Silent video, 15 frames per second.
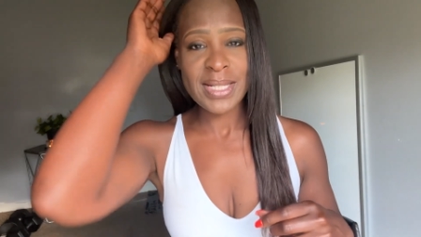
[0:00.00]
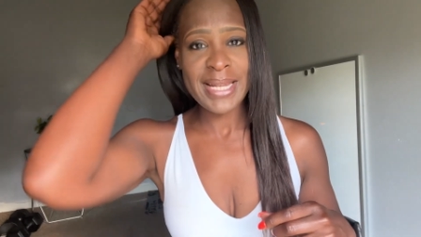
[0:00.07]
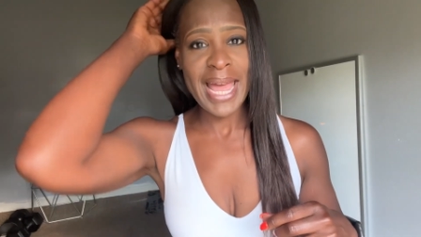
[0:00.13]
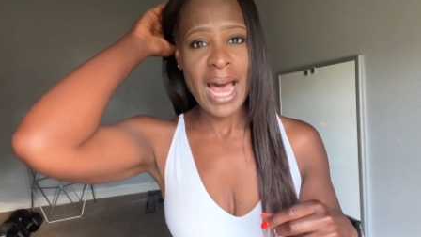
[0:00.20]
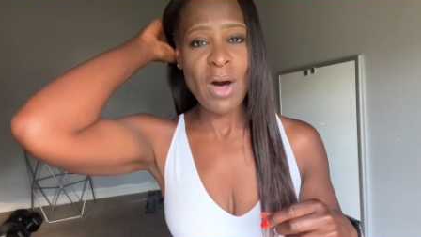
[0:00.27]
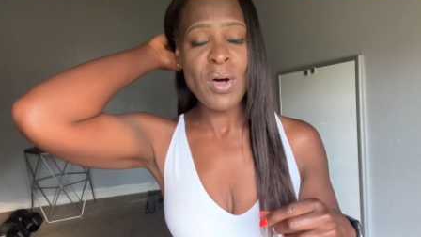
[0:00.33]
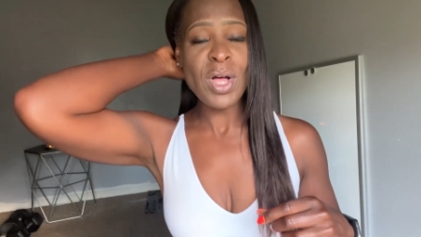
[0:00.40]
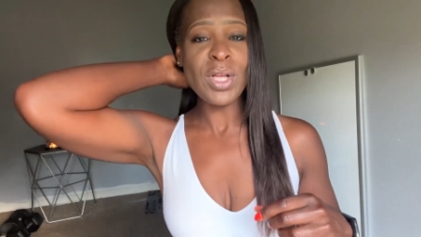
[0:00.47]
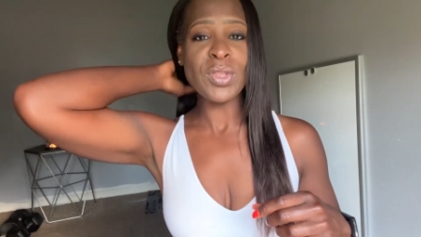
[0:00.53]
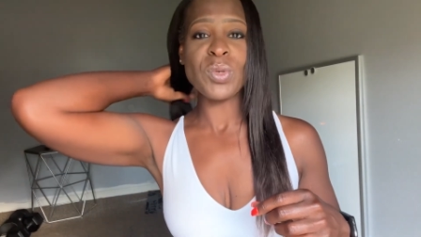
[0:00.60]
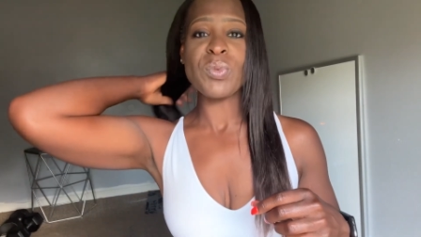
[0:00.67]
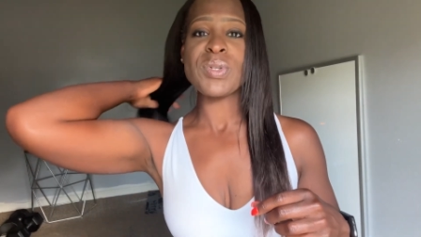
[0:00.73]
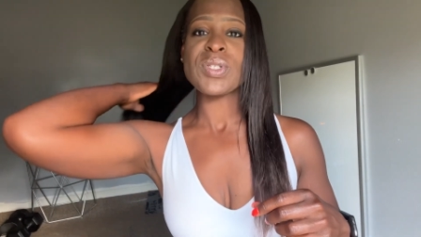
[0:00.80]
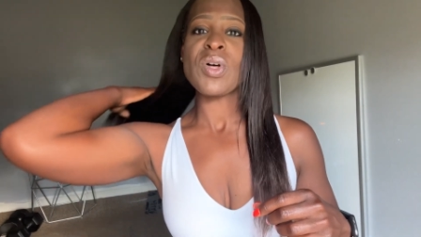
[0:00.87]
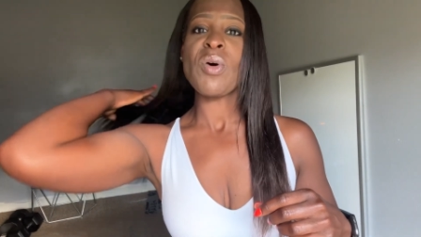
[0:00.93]
Now, the
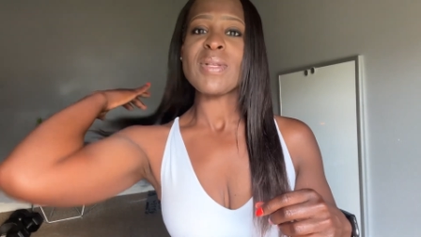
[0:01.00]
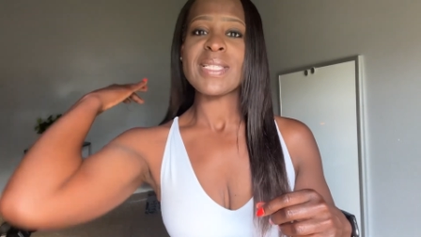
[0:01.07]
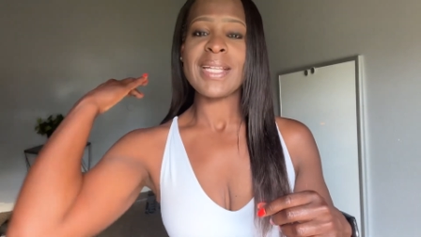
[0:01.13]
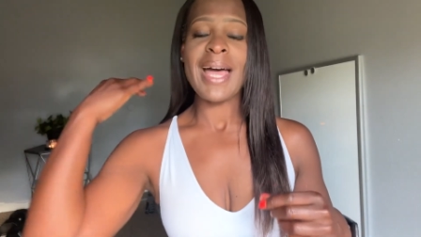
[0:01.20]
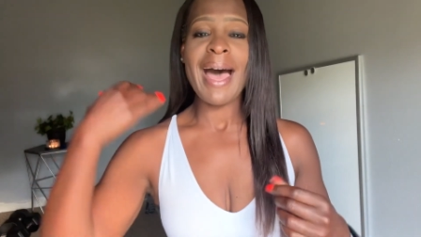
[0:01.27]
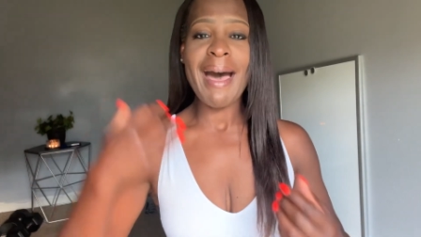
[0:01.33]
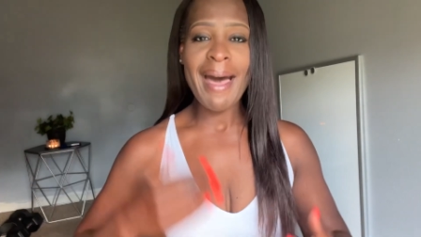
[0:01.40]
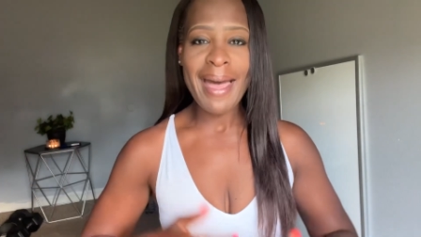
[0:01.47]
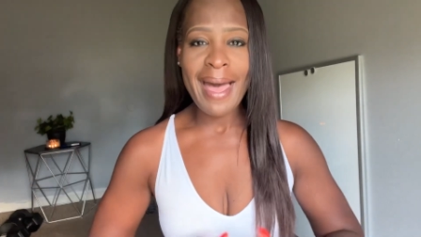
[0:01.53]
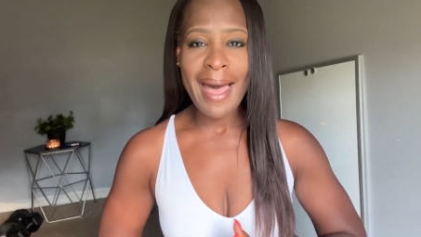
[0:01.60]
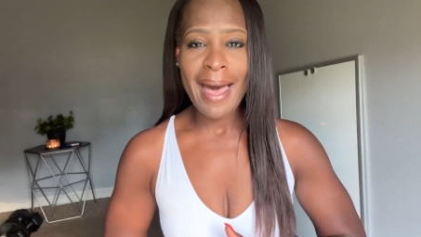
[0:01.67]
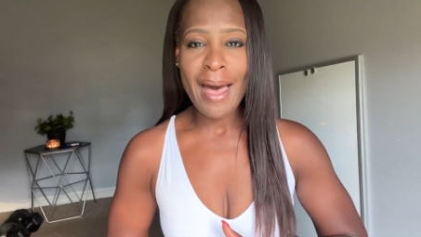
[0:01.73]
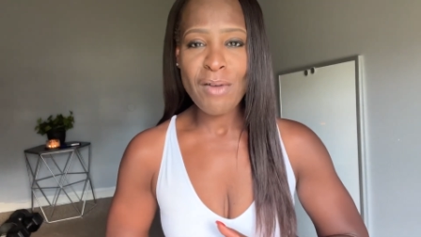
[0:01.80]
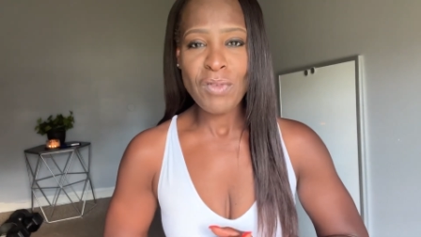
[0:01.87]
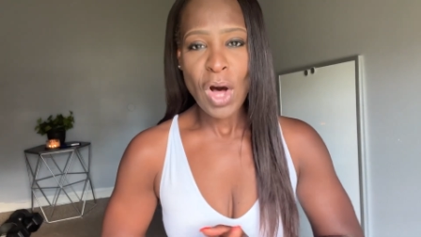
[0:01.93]
results that I
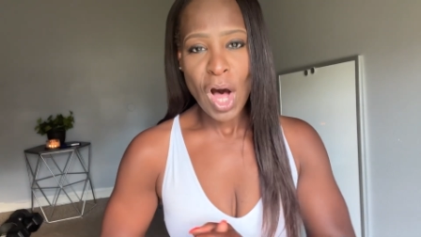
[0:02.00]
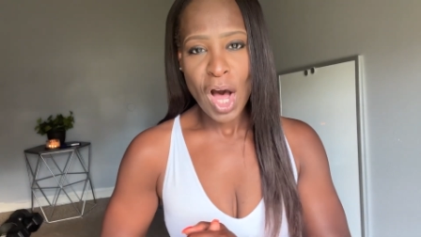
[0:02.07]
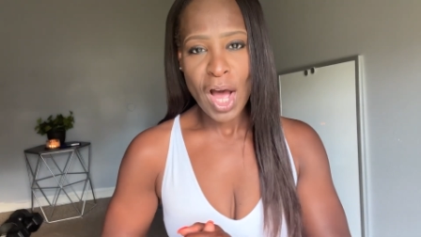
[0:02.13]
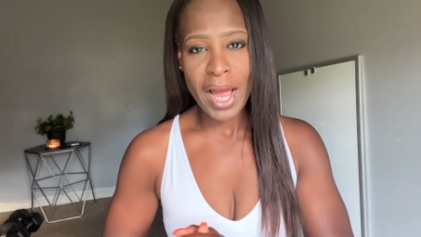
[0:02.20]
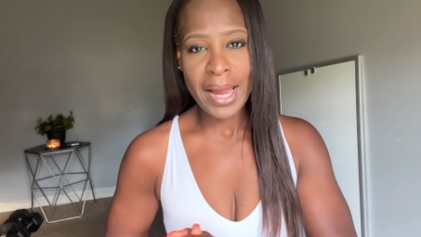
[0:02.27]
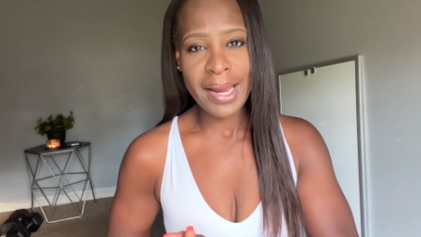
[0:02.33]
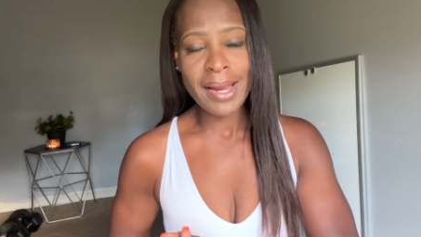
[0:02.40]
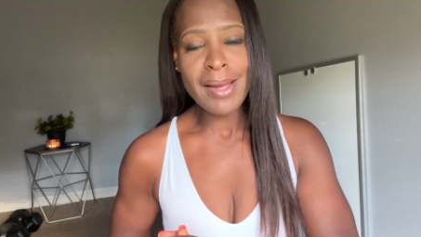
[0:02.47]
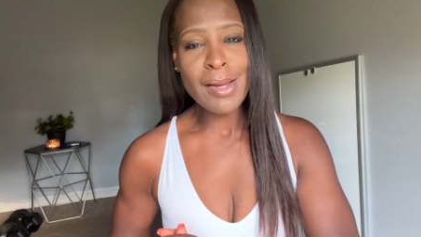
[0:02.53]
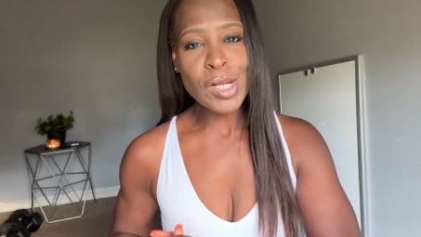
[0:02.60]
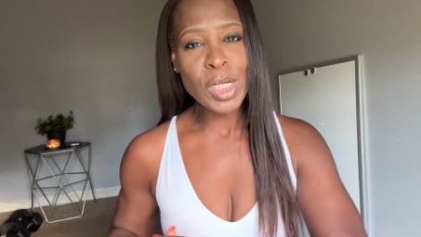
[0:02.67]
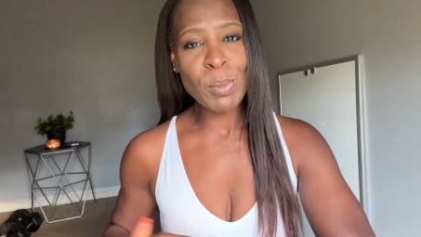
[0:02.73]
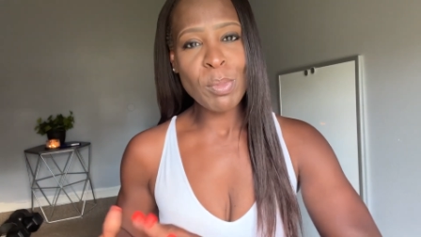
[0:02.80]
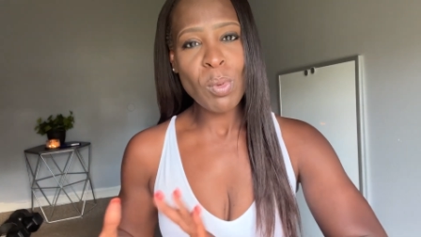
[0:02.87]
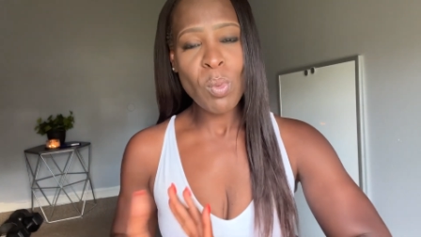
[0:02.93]
have are,
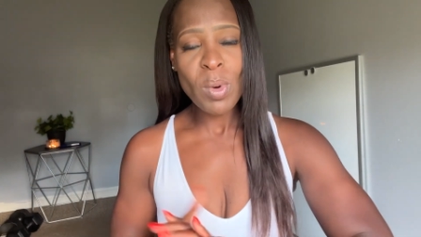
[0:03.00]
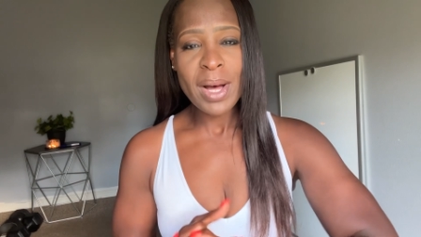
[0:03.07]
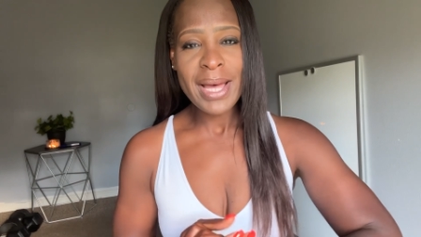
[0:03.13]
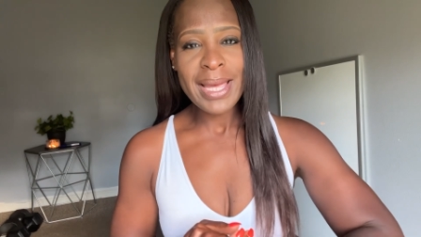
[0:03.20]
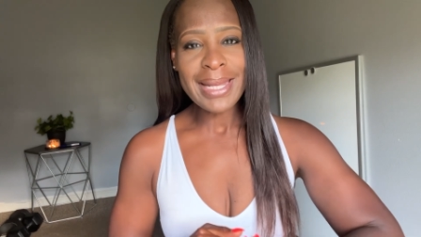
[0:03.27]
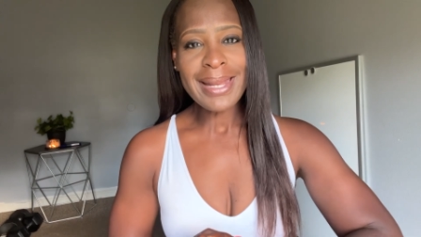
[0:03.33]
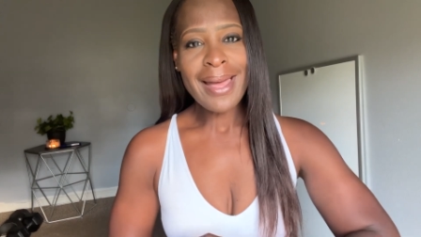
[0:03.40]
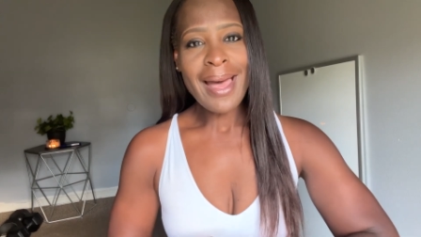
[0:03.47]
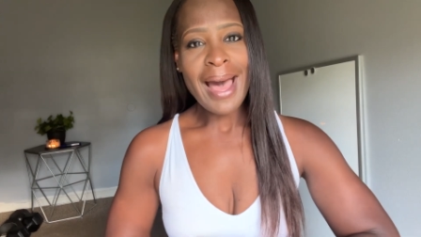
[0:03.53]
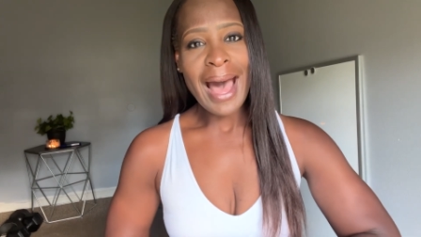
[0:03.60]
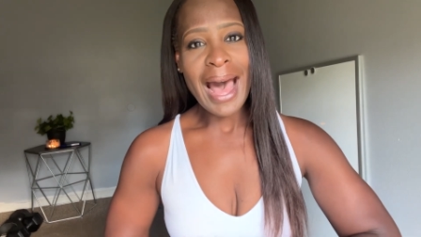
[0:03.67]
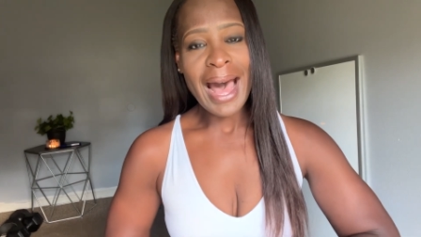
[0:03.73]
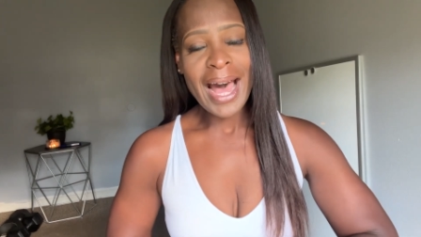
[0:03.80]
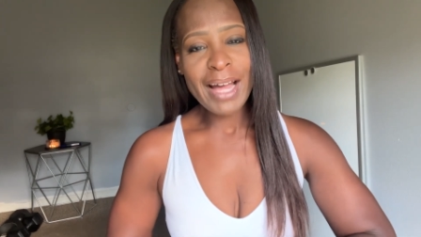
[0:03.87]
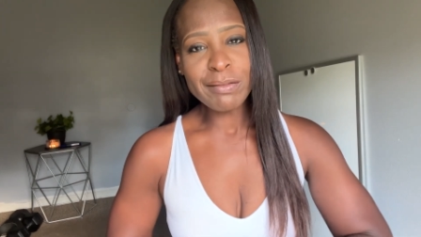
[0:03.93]
number one,
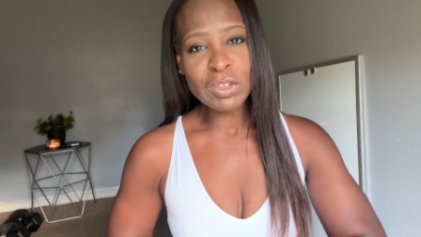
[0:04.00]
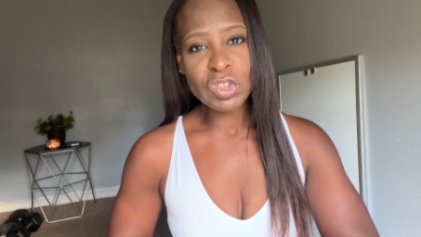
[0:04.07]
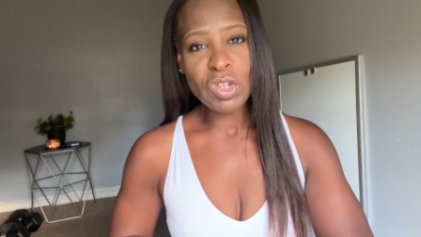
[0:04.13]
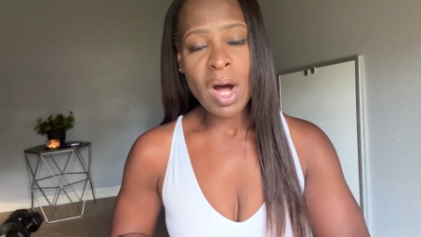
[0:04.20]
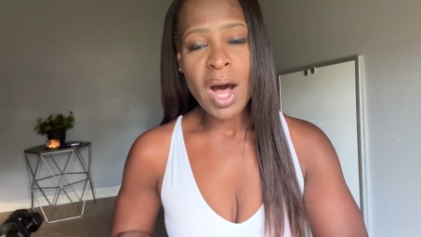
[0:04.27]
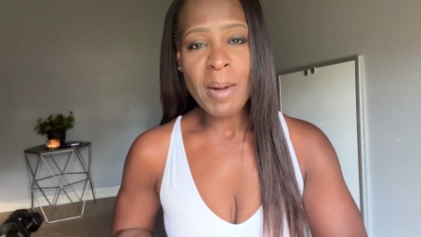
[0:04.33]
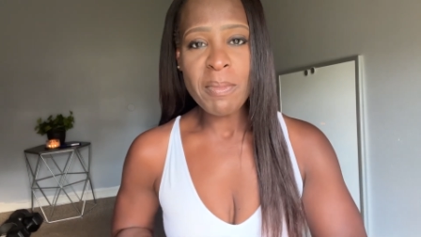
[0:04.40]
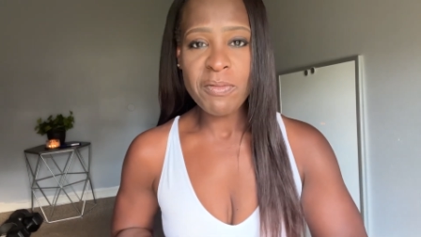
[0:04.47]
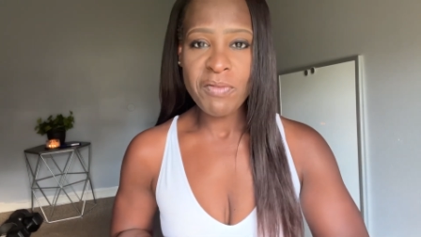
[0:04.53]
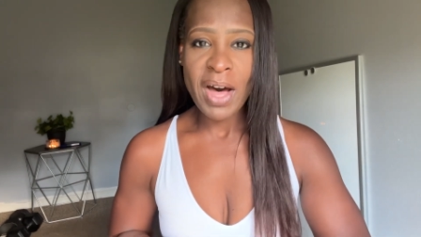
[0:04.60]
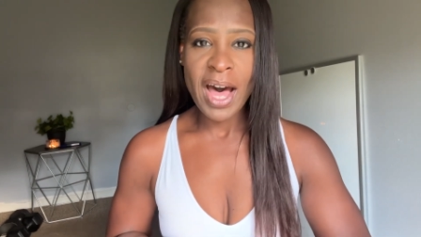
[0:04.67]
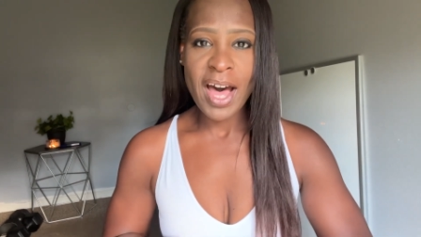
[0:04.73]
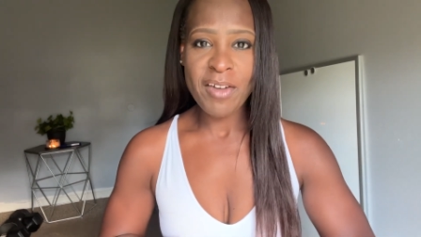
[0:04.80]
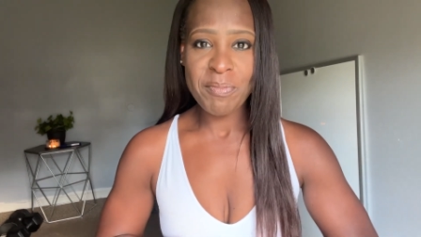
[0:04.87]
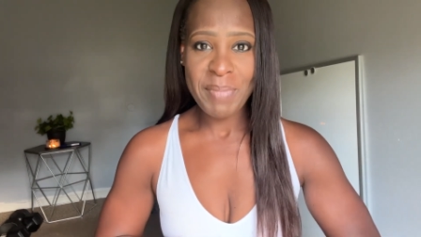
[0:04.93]
I've dropped
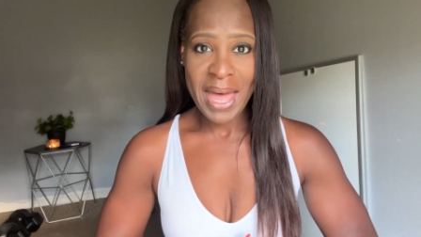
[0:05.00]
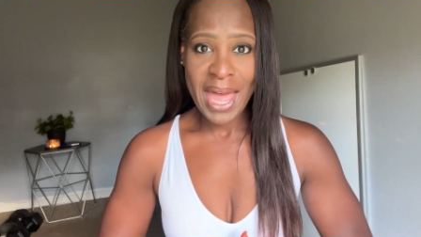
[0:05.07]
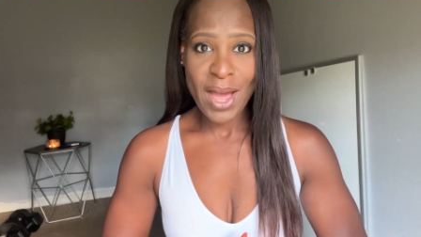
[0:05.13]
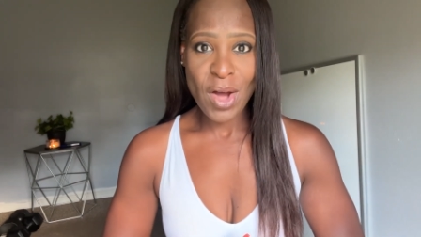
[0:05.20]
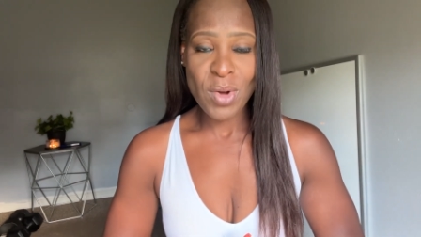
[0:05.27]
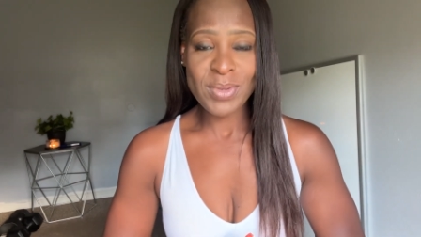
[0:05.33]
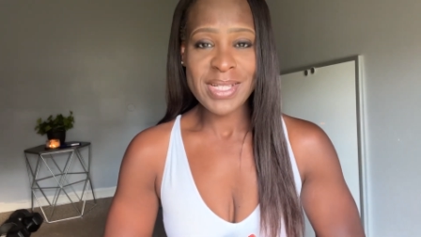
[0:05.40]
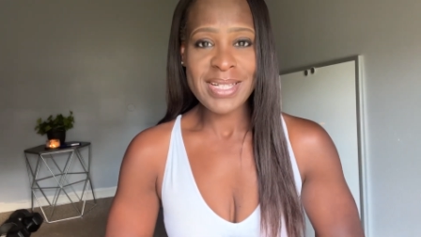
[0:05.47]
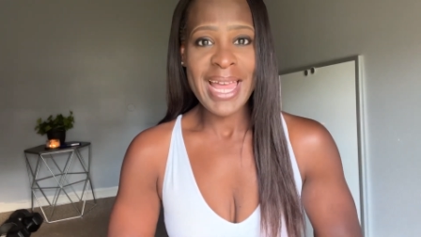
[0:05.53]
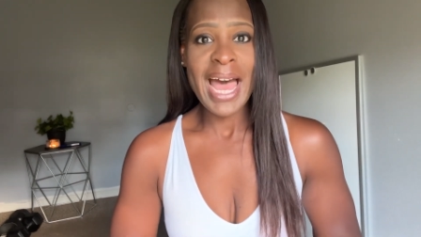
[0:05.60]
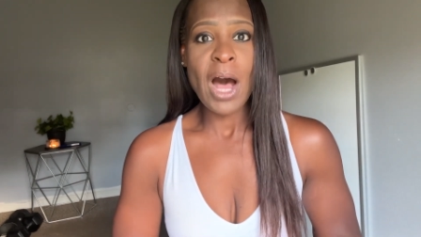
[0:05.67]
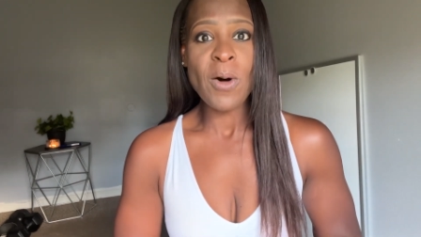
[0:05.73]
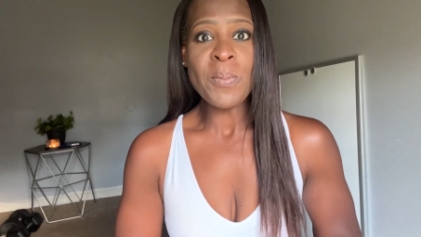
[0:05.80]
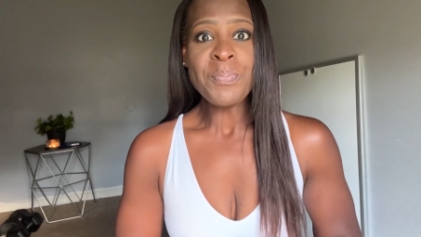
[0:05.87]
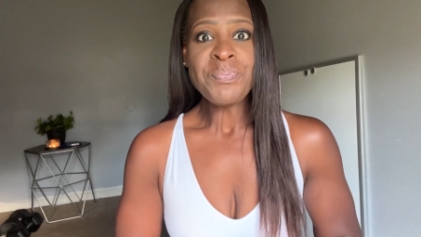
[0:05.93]
five pounds. Now,